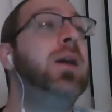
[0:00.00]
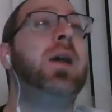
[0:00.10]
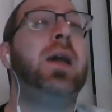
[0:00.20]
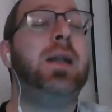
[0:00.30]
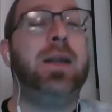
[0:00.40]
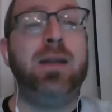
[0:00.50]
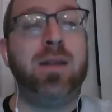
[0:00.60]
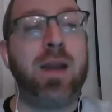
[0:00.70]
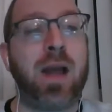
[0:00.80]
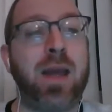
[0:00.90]
He needs to
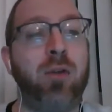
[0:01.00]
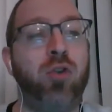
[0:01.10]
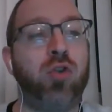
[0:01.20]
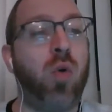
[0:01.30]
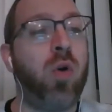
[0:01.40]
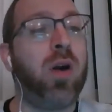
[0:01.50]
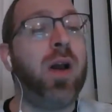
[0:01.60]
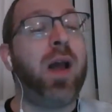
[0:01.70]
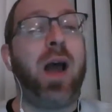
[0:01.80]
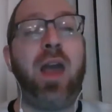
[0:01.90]
knock out to score.
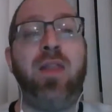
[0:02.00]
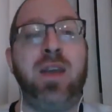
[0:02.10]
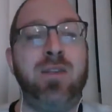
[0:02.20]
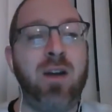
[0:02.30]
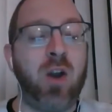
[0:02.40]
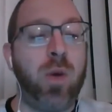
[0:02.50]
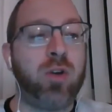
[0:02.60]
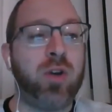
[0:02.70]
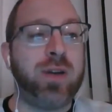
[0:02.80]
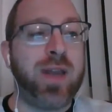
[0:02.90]
I think he very well
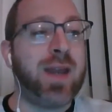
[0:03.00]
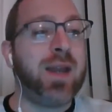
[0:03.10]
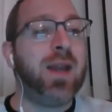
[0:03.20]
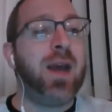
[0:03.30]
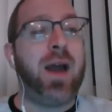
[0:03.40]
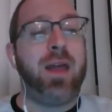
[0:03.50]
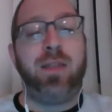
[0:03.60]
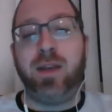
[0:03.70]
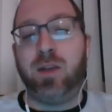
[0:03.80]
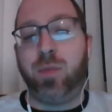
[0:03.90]
could get it. I
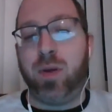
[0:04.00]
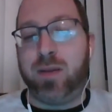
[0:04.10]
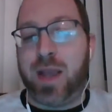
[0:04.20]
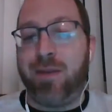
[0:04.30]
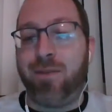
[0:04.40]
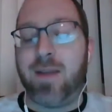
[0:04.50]
think he's pretty safe.